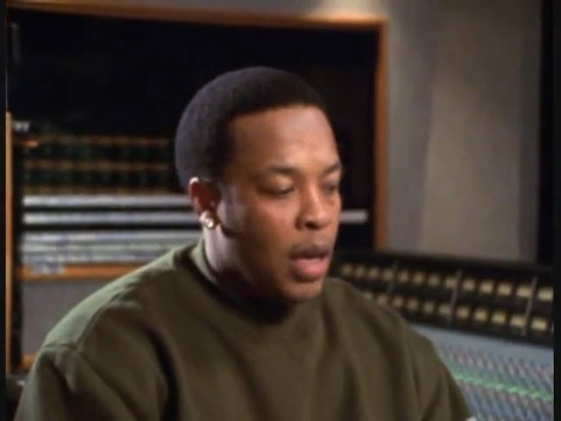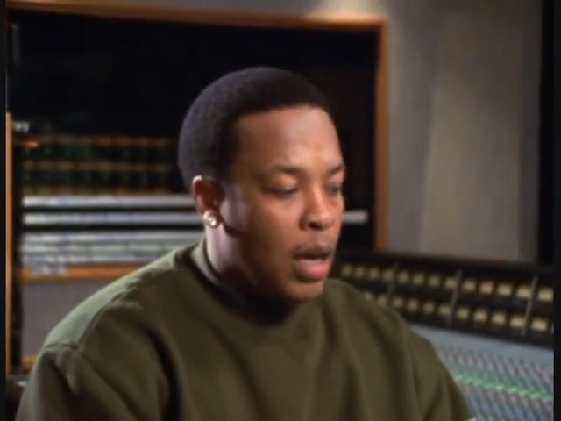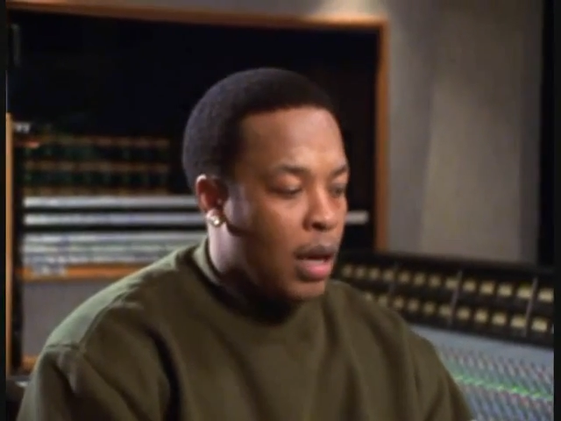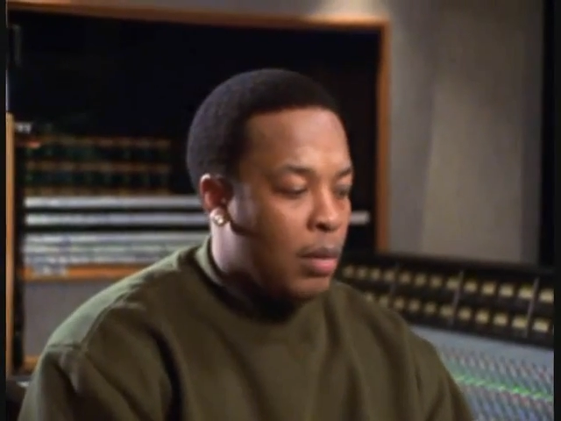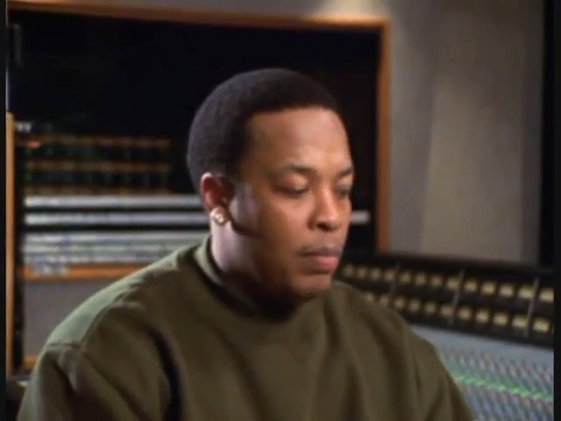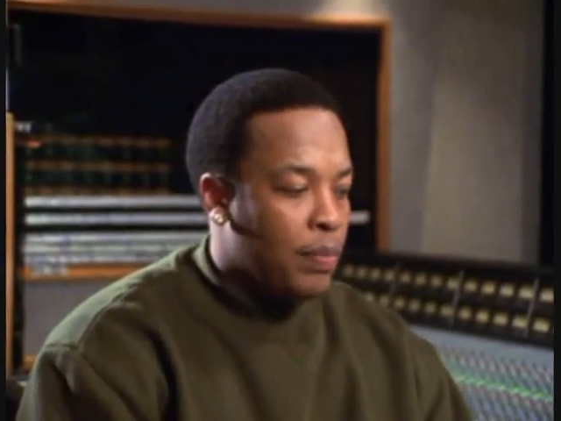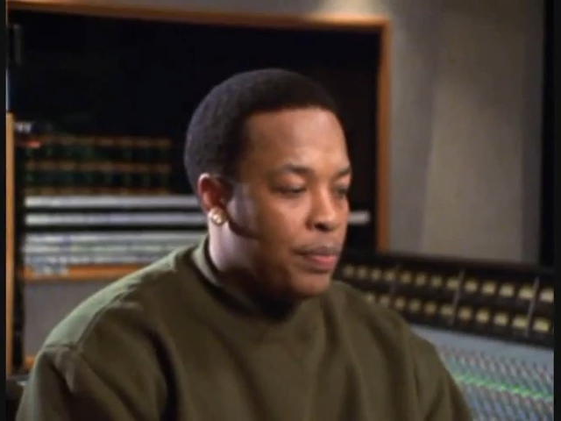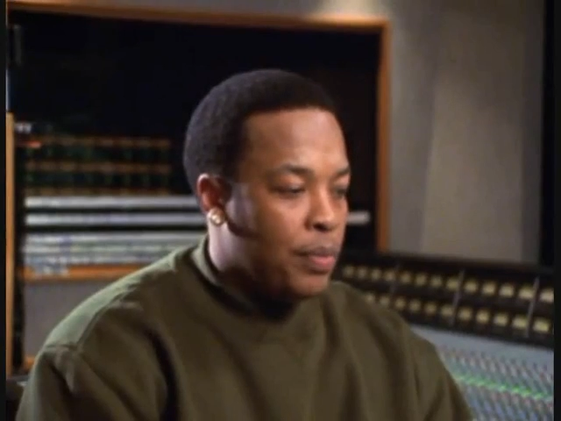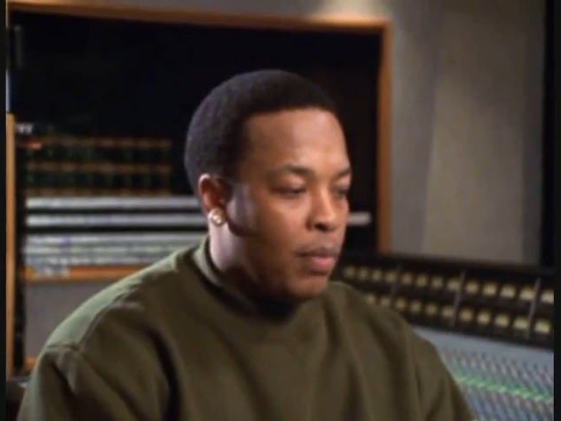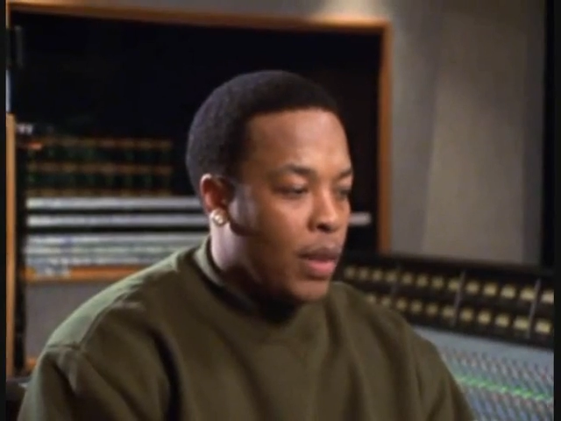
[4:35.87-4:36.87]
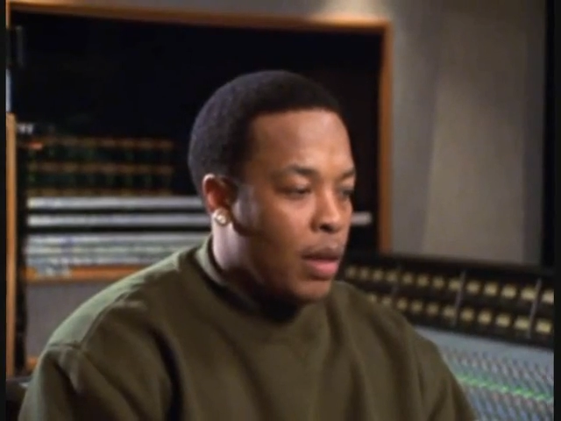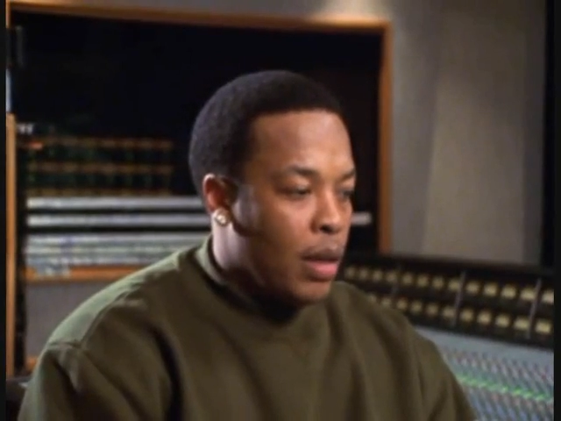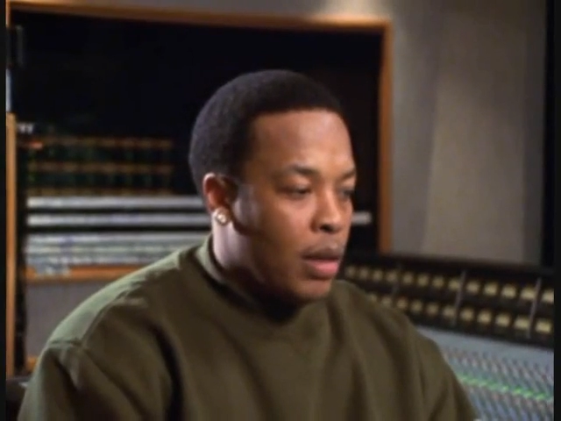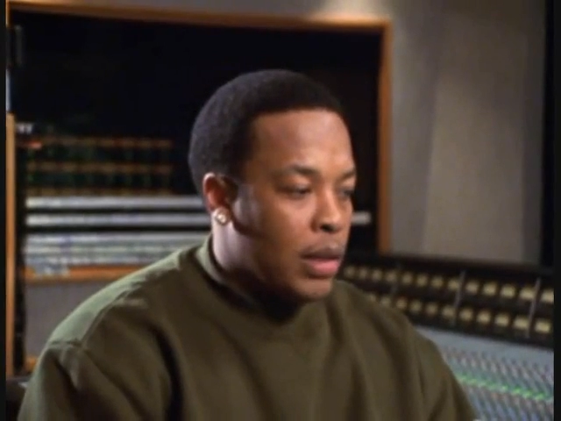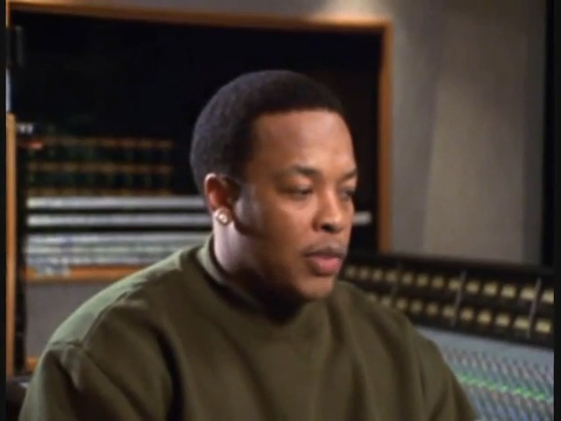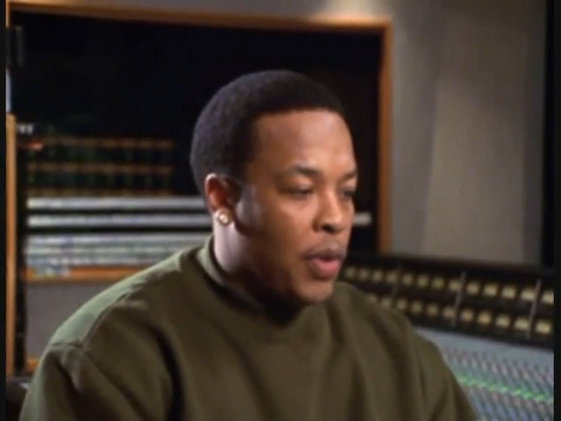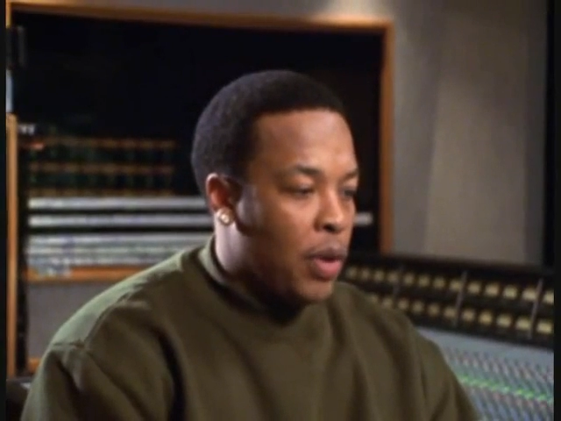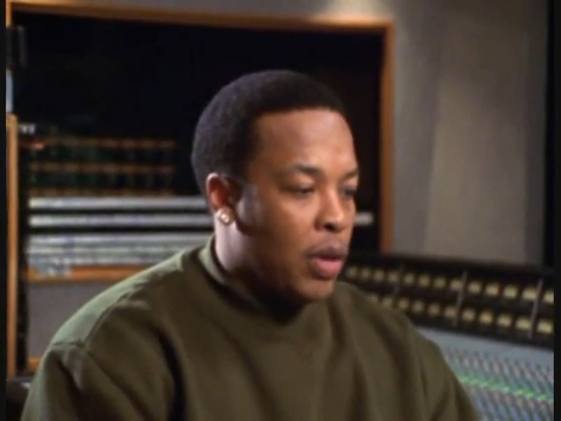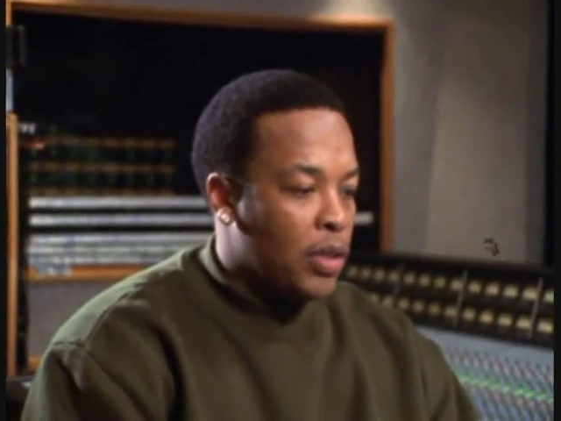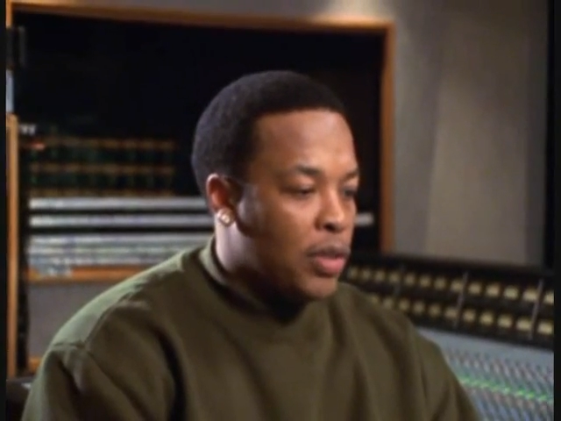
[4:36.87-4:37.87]
As
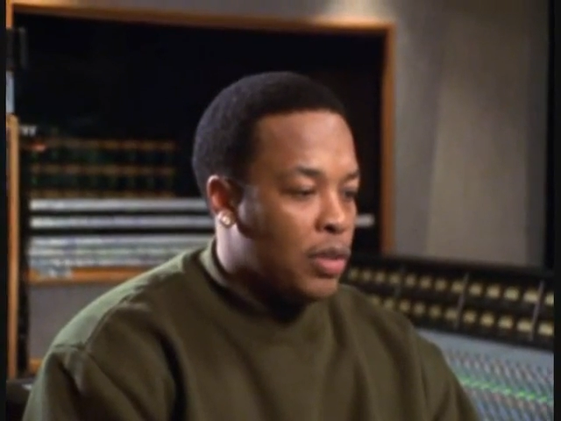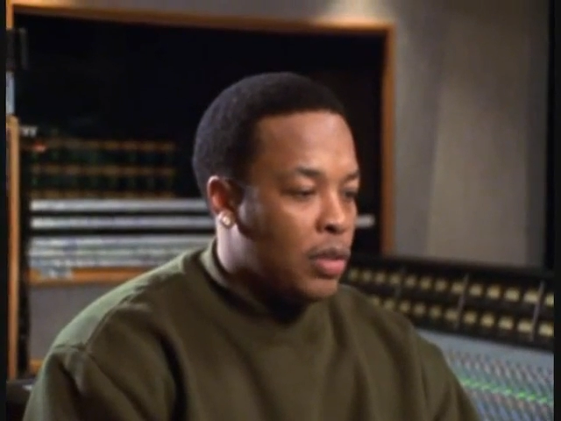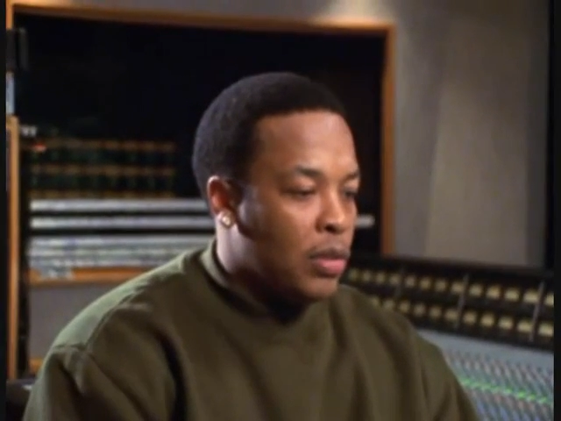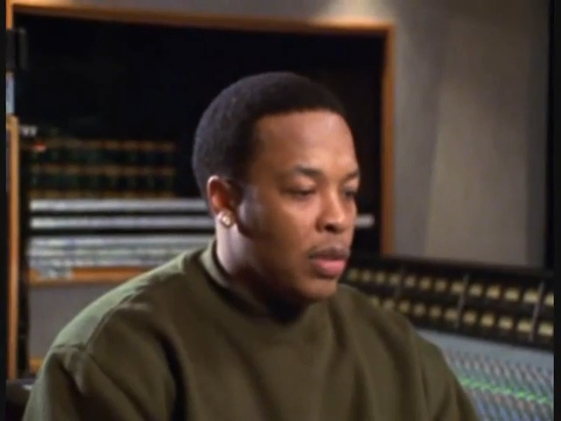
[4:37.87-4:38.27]
far as